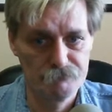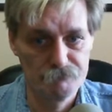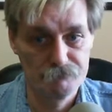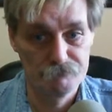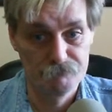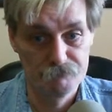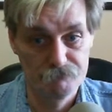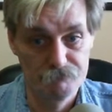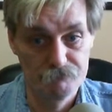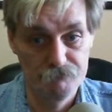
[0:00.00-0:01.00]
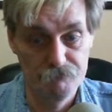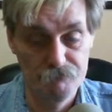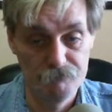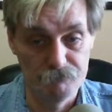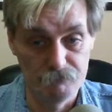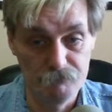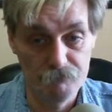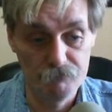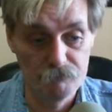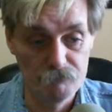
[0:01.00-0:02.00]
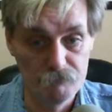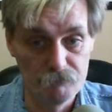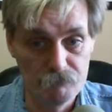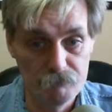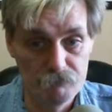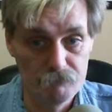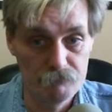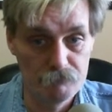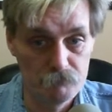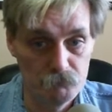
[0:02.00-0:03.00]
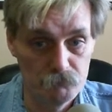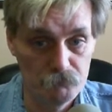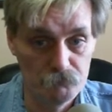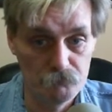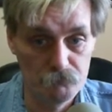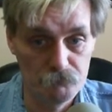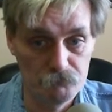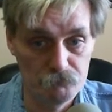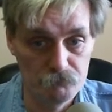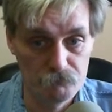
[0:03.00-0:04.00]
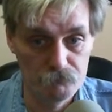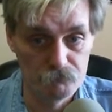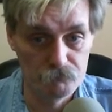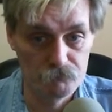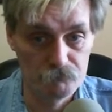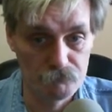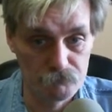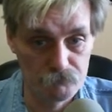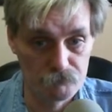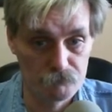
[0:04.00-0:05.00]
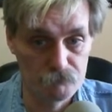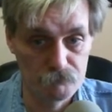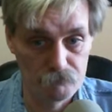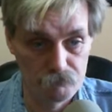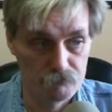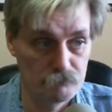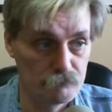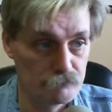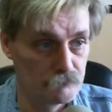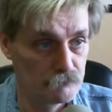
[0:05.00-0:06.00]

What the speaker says: The person shown says nothing.